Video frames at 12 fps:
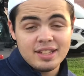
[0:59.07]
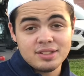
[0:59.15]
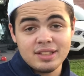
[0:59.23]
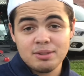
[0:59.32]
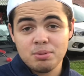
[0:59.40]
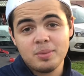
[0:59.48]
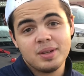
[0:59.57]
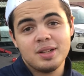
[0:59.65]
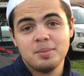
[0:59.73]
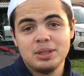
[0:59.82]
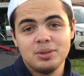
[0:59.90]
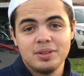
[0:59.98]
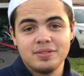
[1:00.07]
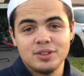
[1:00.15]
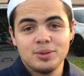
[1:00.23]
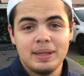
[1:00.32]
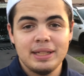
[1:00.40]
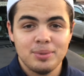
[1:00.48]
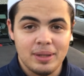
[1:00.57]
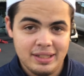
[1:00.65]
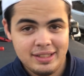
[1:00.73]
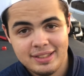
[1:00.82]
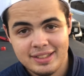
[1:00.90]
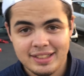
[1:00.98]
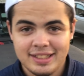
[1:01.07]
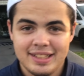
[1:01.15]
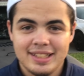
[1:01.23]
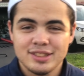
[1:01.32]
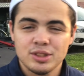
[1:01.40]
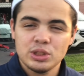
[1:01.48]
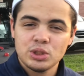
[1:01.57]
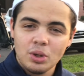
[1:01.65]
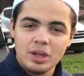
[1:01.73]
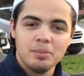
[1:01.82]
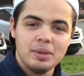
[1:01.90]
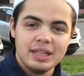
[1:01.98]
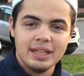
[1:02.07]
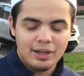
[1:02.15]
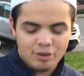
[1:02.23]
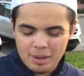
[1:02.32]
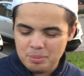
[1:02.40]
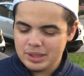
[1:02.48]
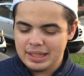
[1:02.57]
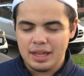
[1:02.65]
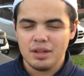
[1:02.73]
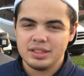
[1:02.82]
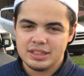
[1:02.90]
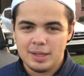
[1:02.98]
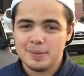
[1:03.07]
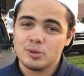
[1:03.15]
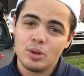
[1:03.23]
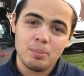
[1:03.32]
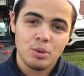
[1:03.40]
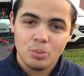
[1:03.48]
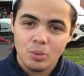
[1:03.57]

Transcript: So that's what we're gonna be doing for twenty twenty. So join me, grab your kale chips, grab your